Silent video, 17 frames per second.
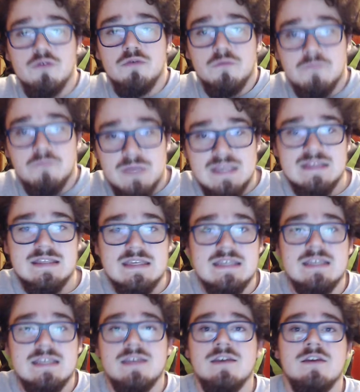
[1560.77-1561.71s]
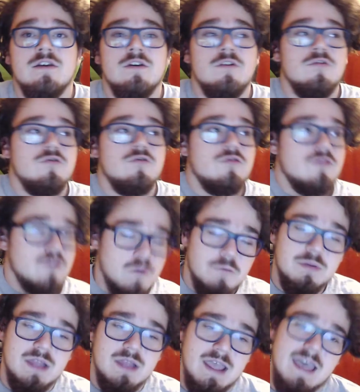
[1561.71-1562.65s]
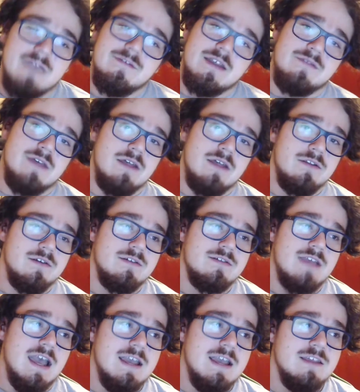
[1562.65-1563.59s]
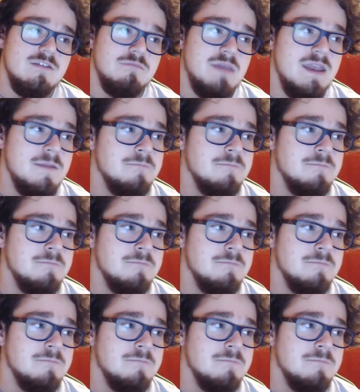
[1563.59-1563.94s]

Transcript: PC to play Half-Life Alyx. I spent